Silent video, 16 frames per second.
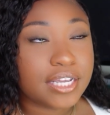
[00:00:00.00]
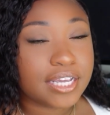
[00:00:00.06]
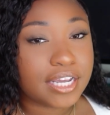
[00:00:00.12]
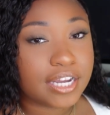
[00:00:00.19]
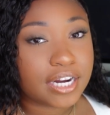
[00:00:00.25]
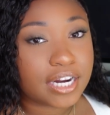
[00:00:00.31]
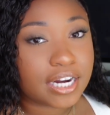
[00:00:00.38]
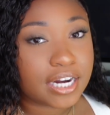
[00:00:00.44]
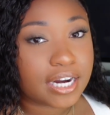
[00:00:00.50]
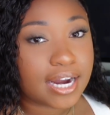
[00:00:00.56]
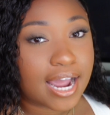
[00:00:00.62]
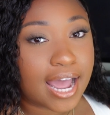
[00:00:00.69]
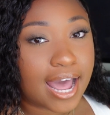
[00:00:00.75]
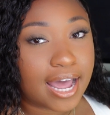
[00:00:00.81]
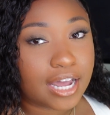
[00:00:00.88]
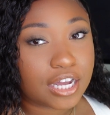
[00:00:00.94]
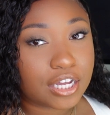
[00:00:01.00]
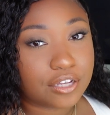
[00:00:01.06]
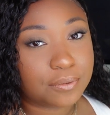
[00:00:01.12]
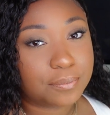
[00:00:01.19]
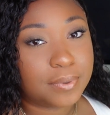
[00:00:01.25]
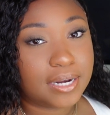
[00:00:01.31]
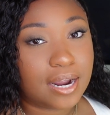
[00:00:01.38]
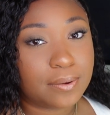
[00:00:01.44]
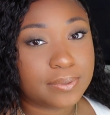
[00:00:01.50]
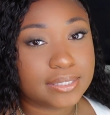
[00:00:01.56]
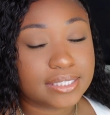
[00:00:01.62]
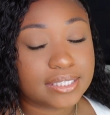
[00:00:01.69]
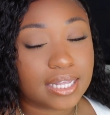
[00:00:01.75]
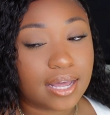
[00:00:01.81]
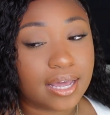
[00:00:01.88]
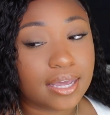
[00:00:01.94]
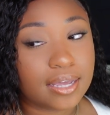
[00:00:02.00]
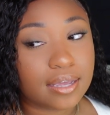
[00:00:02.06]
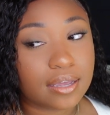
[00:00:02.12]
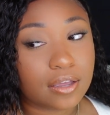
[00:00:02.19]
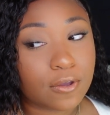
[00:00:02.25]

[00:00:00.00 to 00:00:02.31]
year at Cookman, I was like,